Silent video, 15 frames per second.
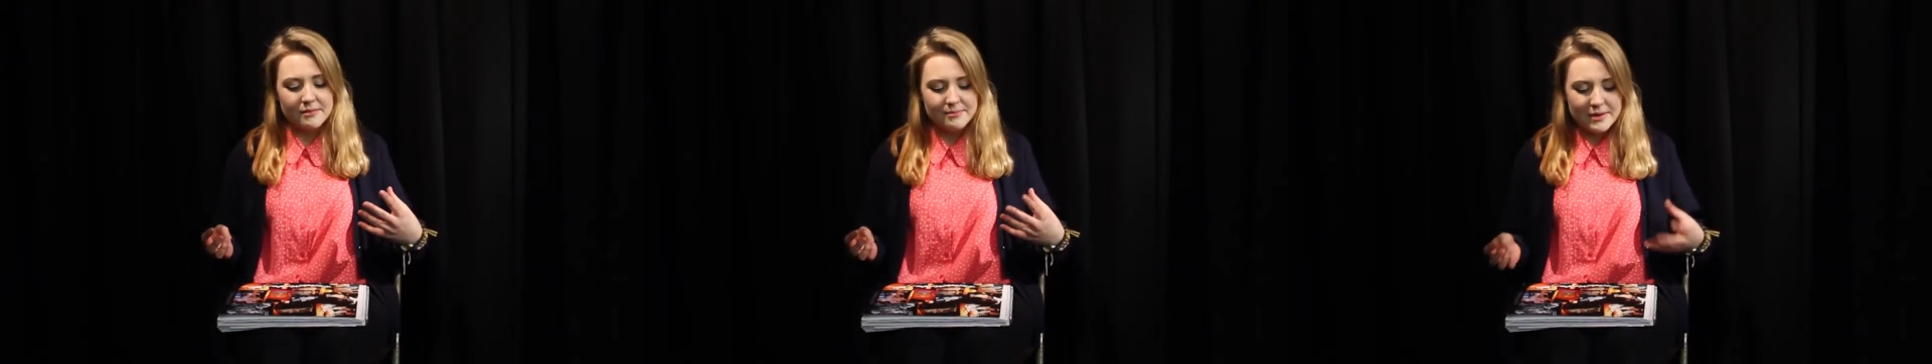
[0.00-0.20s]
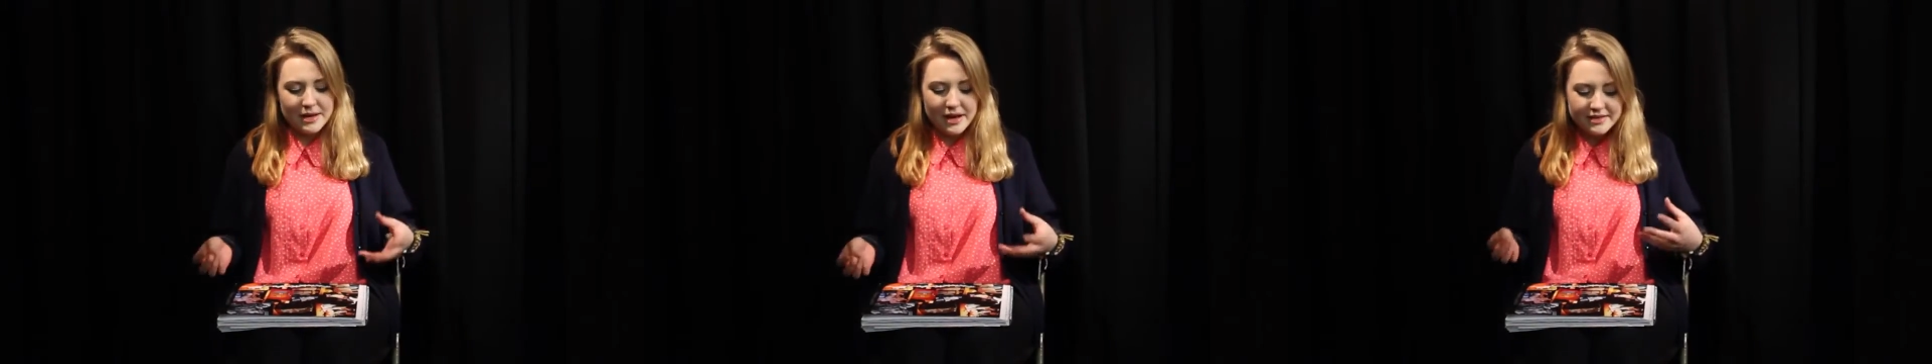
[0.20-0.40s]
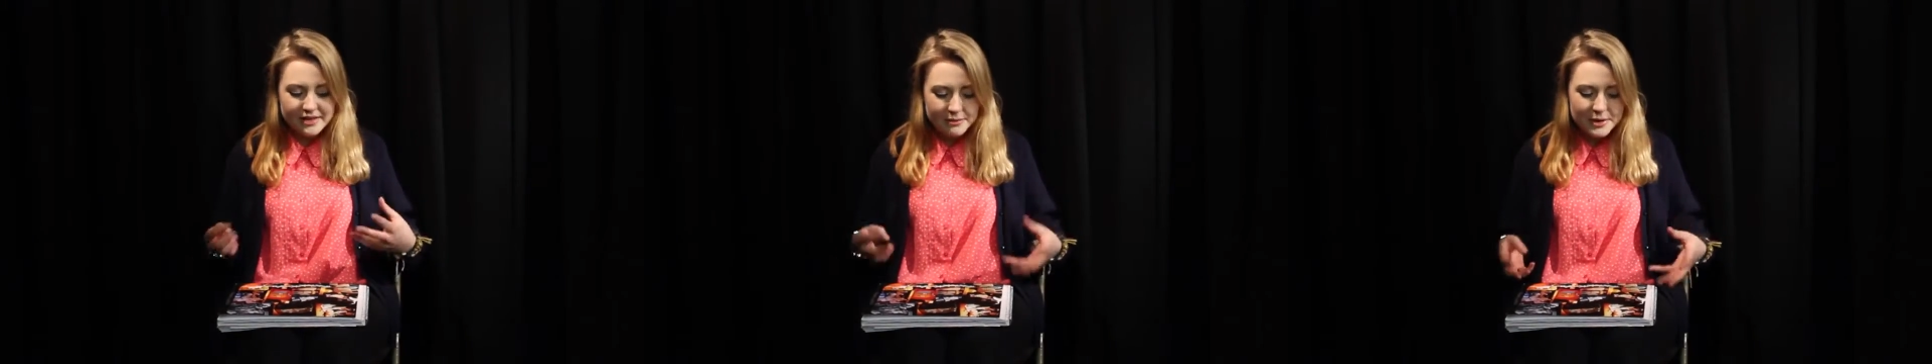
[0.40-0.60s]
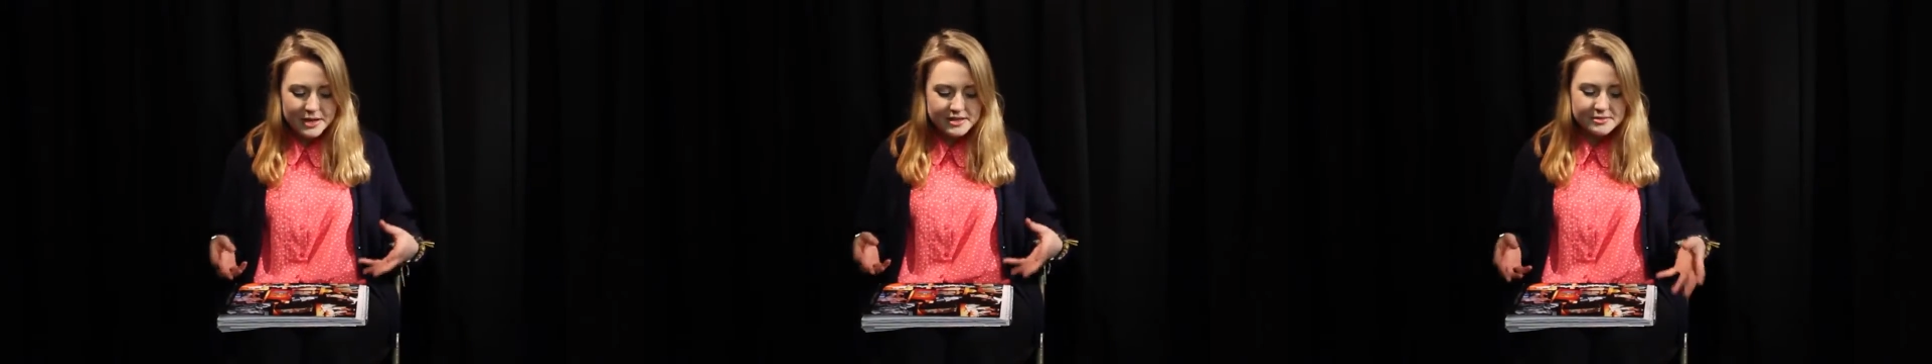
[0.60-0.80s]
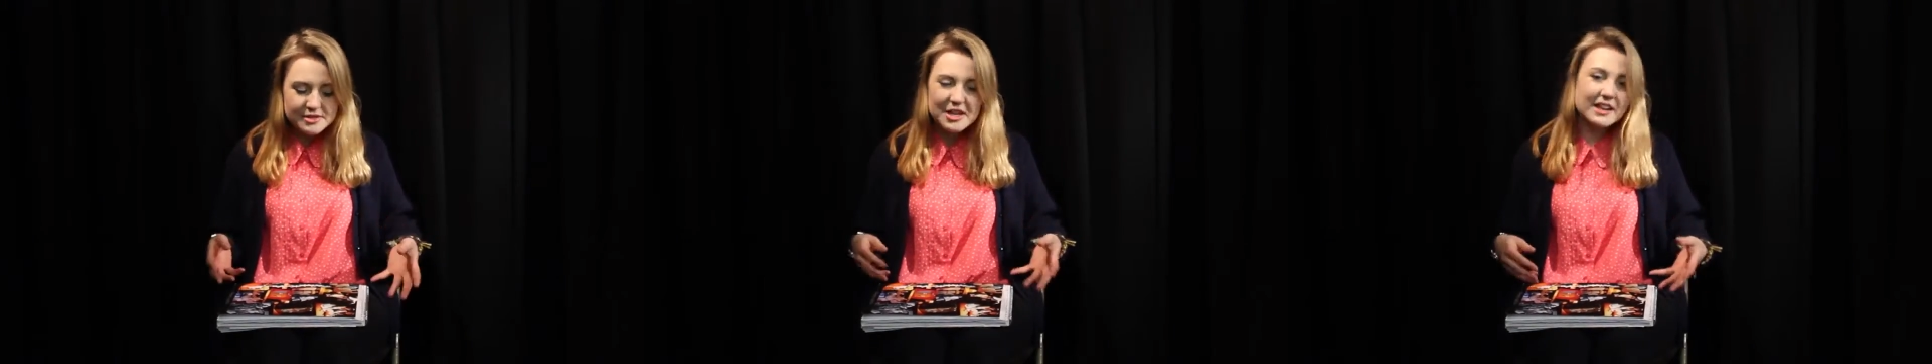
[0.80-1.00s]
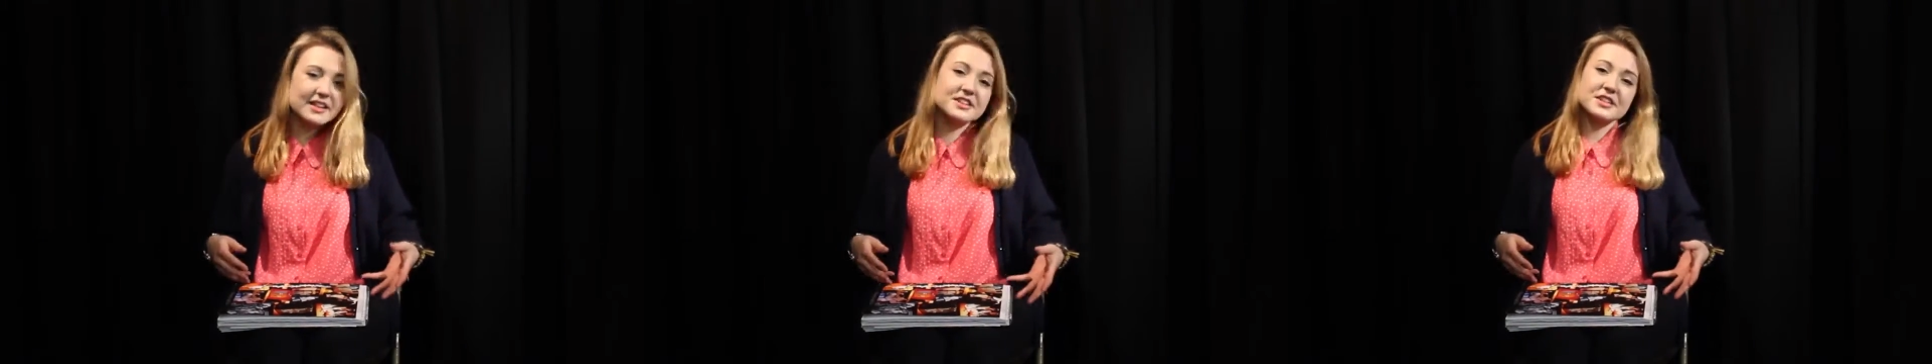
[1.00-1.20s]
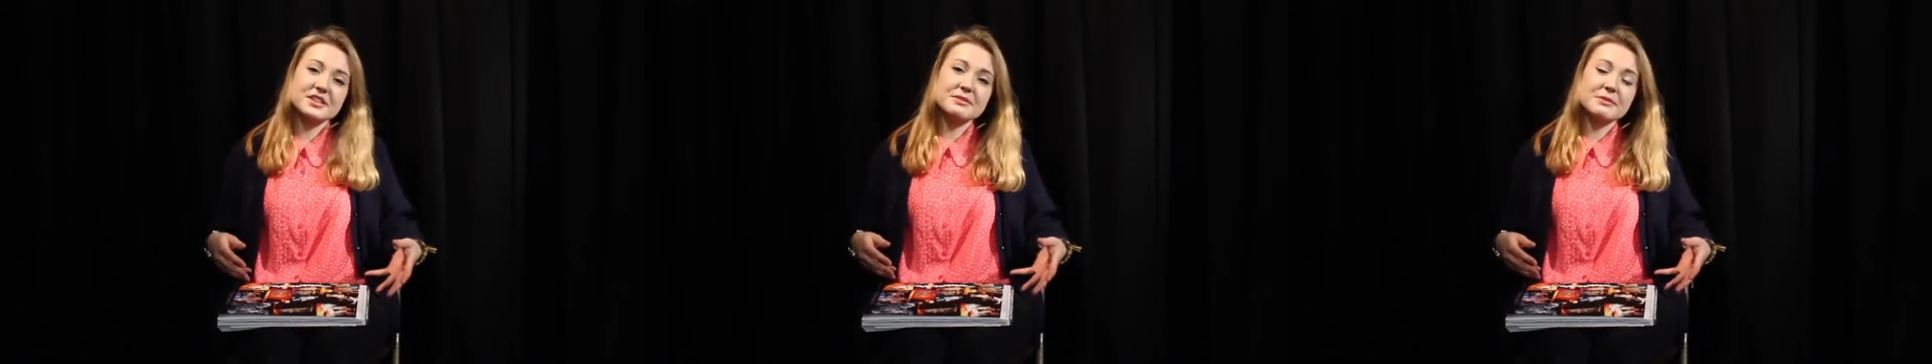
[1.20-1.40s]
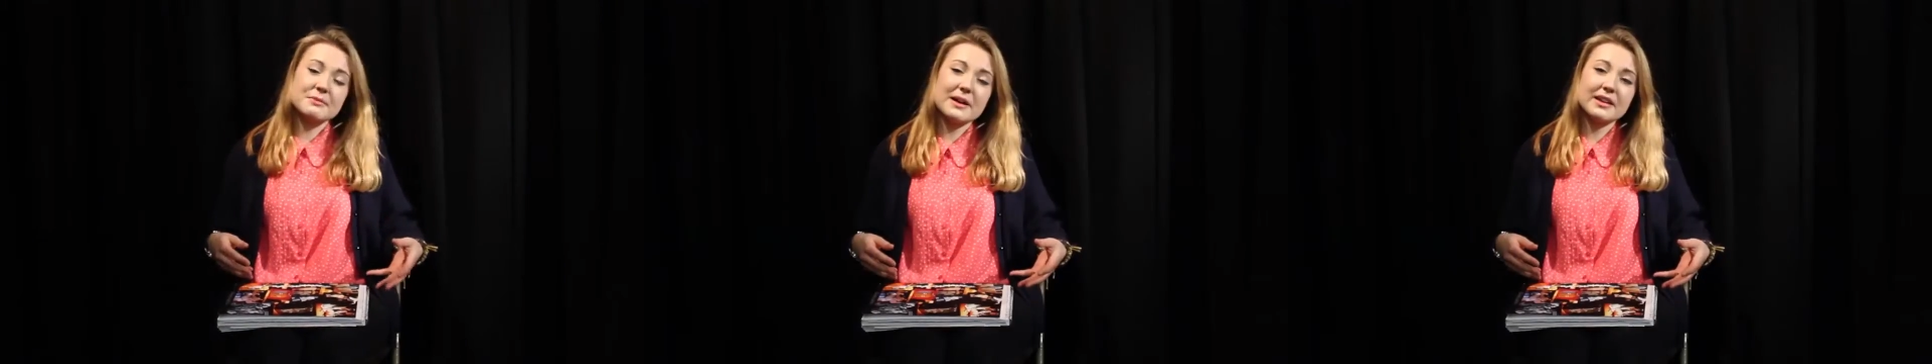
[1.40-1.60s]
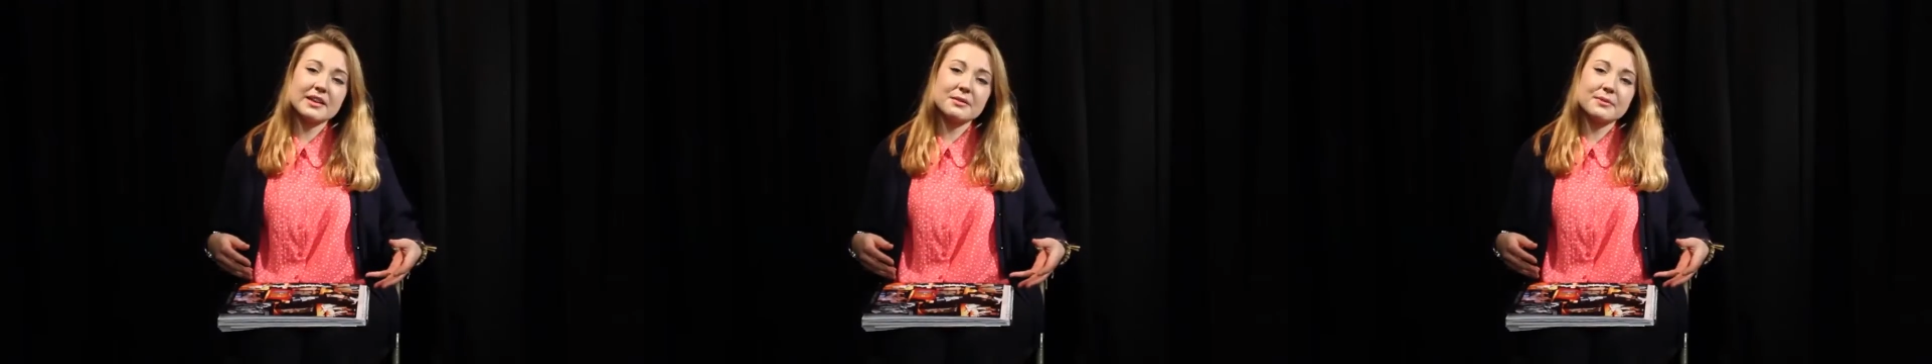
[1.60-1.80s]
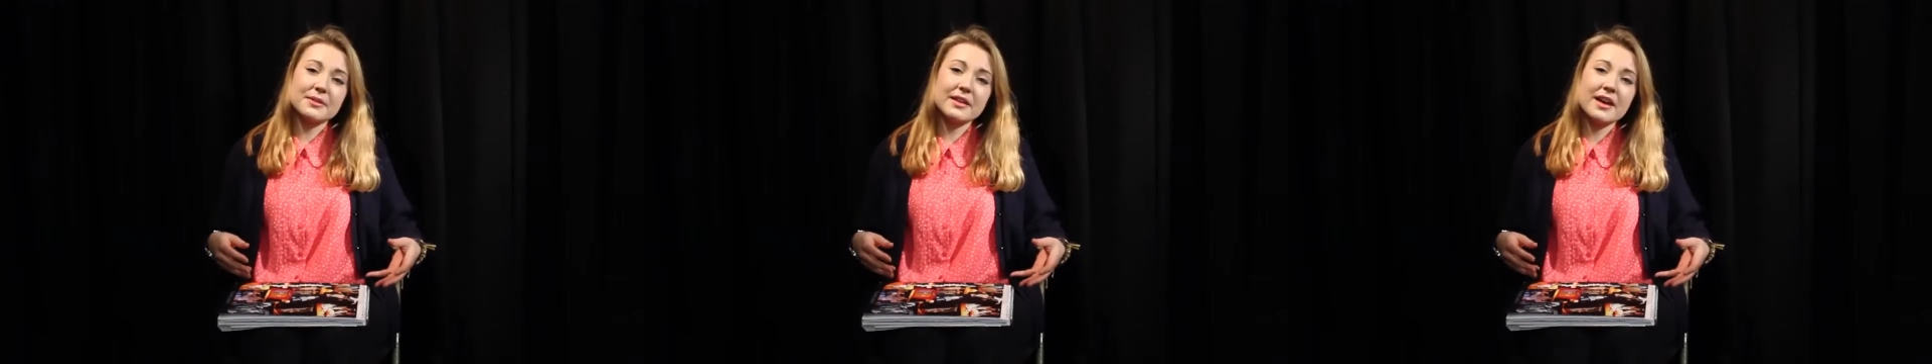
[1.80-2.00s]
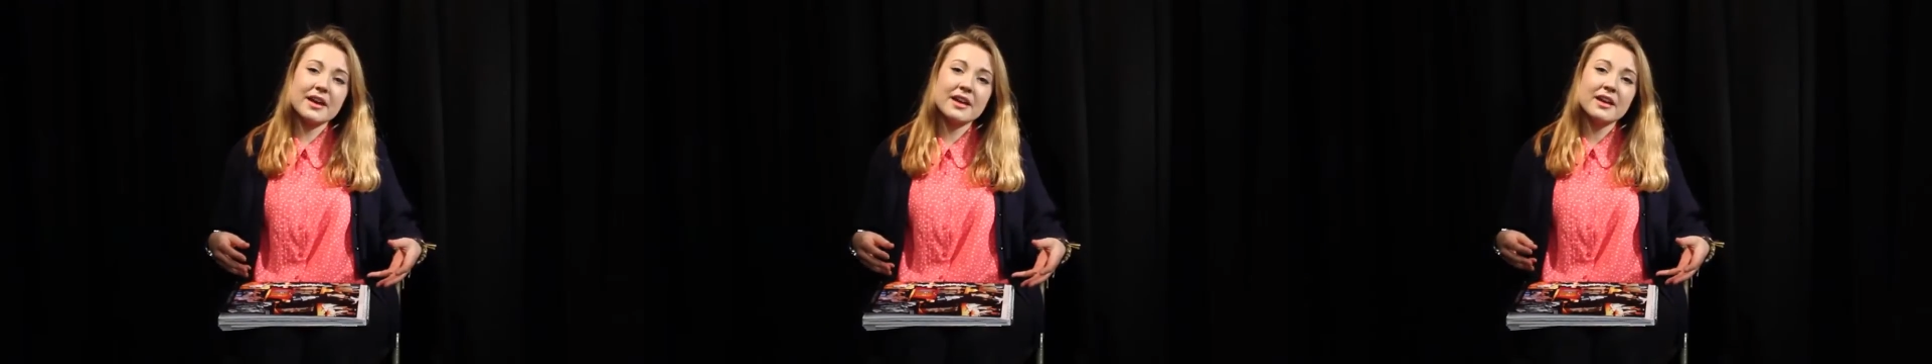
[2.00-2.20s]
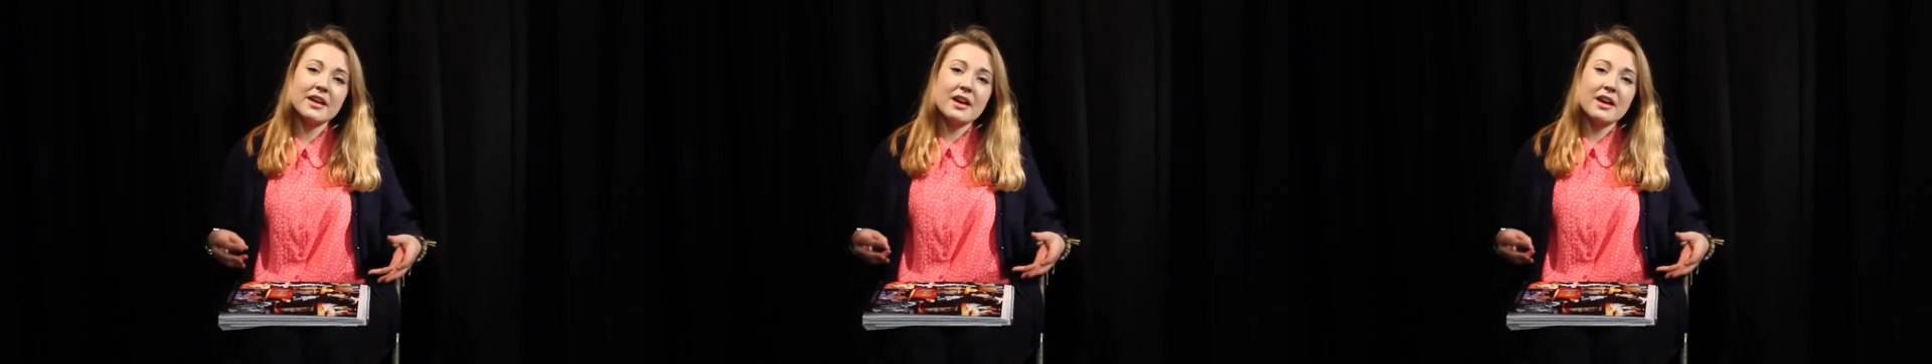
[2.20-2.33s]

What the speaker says: But there were some challenges with working with it.